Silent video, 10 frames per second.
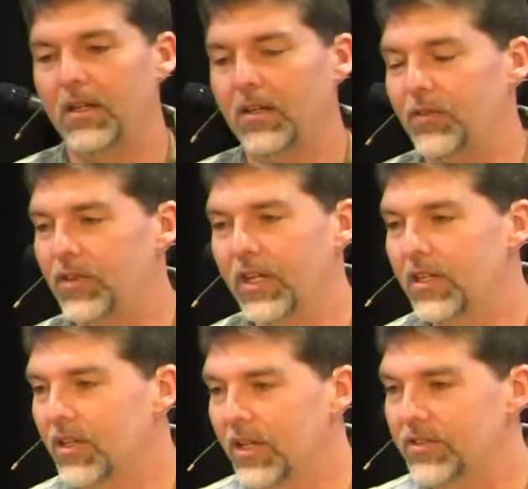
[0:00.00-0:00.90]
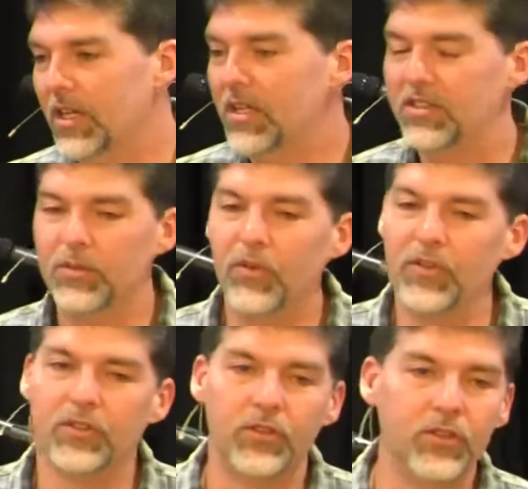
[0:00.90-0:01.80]
If you think it does, some
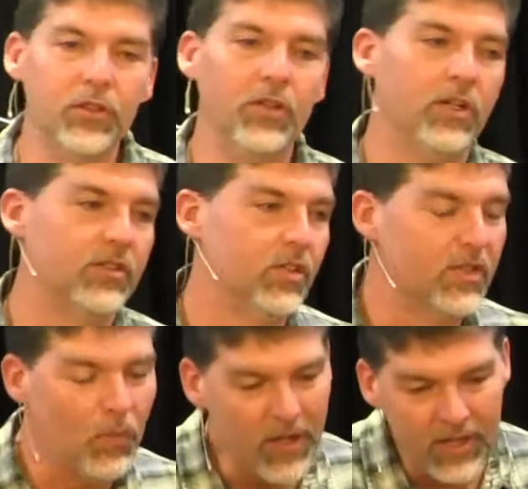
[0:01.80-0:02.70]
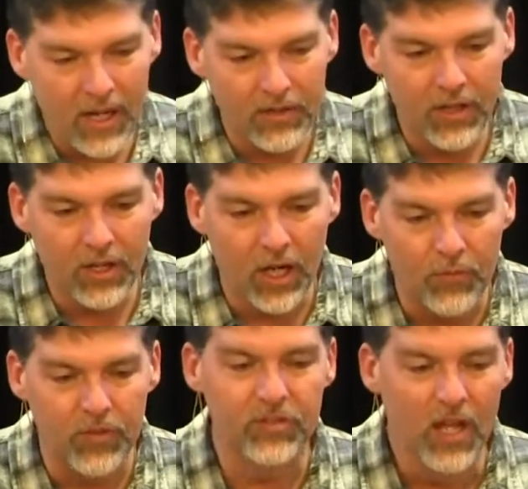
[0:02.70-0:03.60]
of us are deluding ourselves. I went down in a
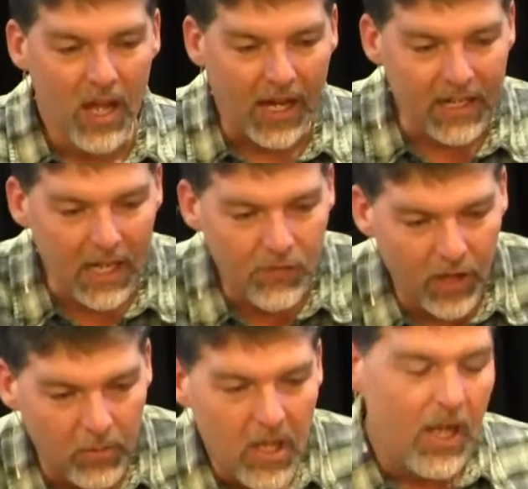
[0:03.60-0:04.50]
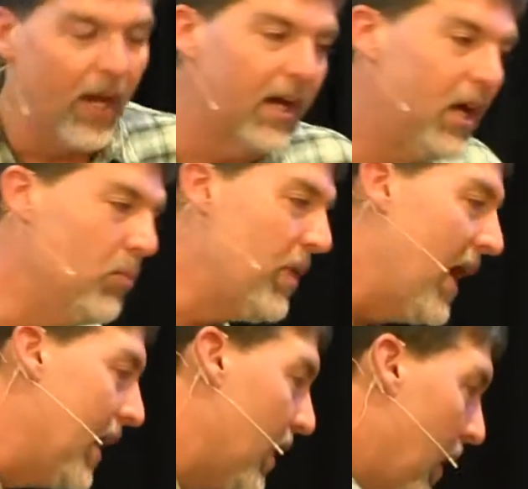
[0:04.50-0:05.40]
conference, I gave it up, and I come
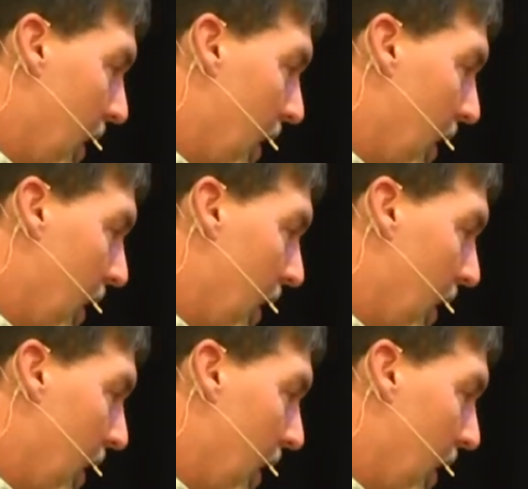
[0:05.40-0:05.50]
back